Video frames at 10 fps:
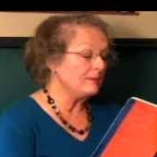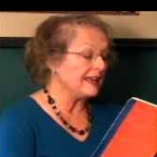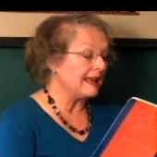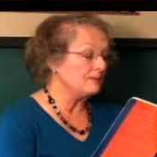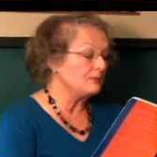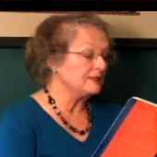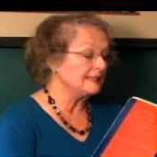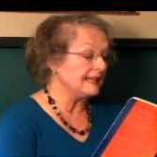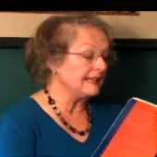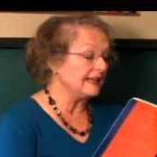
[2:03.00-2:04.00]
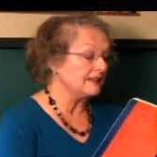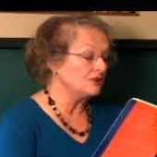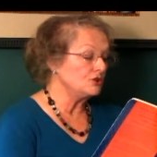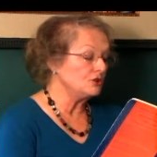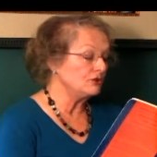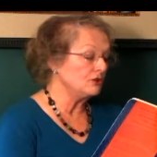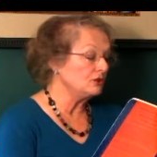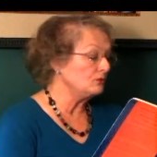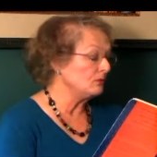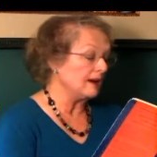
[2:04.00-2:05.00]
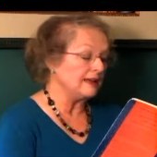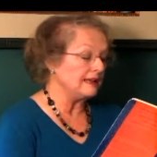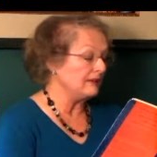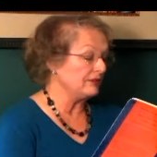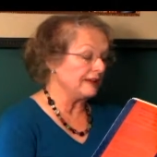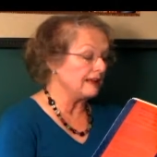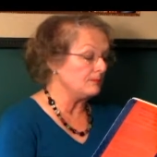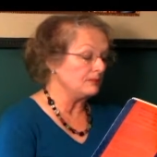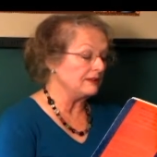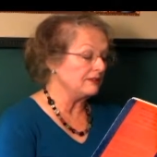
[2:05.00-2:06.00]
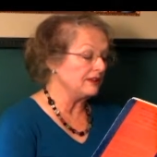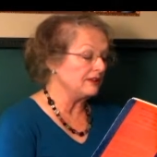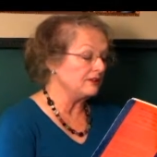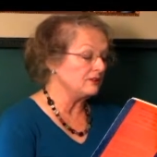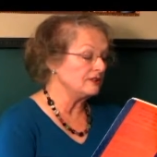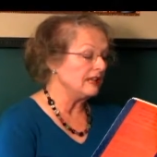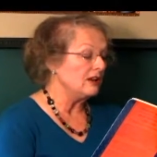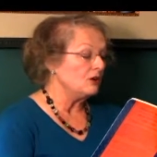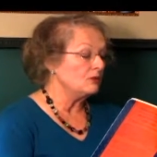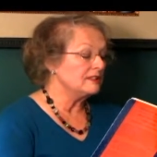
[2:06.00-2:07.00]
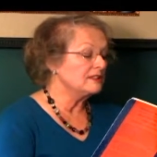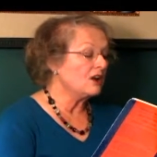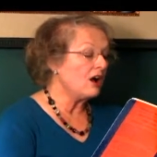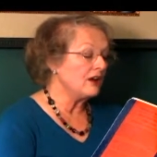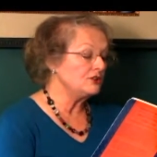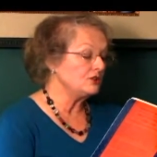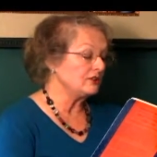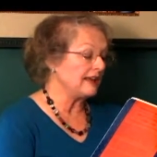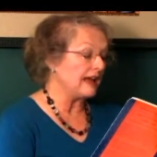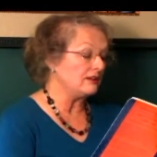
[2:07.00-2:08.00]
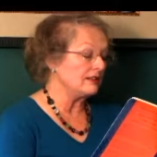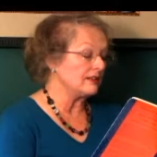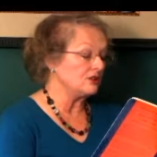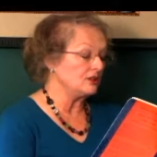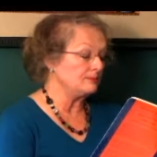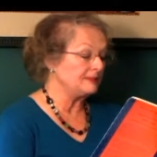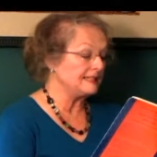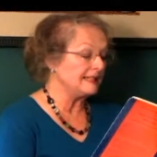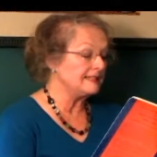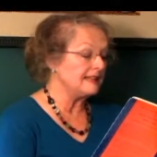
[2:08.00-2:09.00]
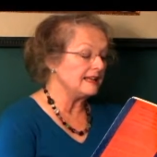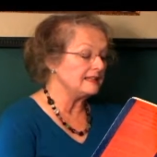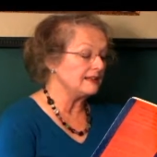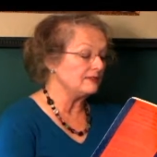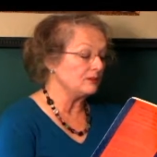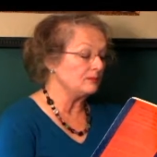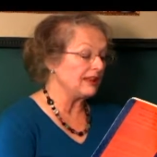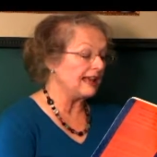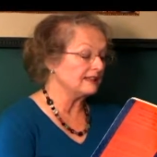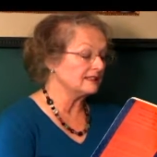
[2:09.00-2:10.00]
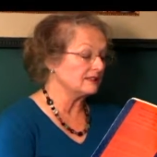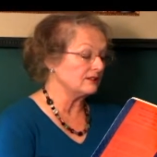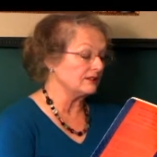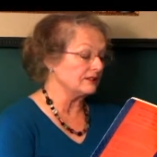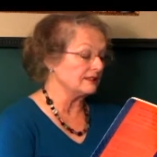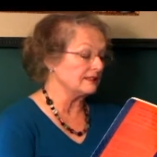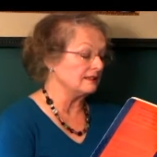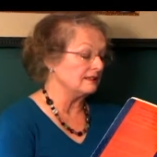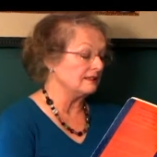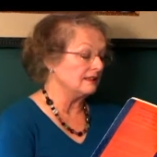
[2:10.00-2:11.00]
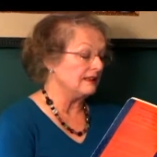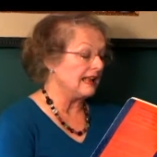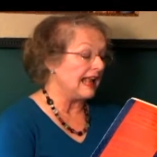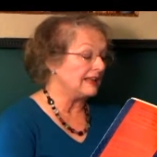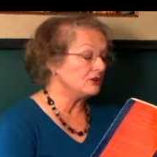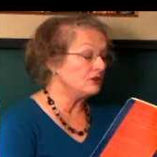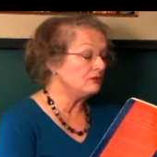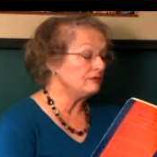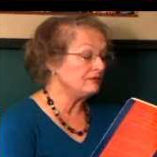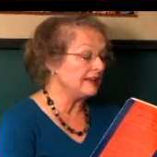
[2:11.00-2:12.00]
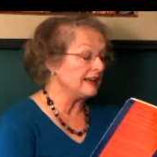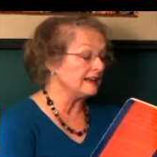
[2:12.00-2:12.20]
began presenting us to you. One every couple of years was conjured out of the gypsy tint of her black skirts. And you fed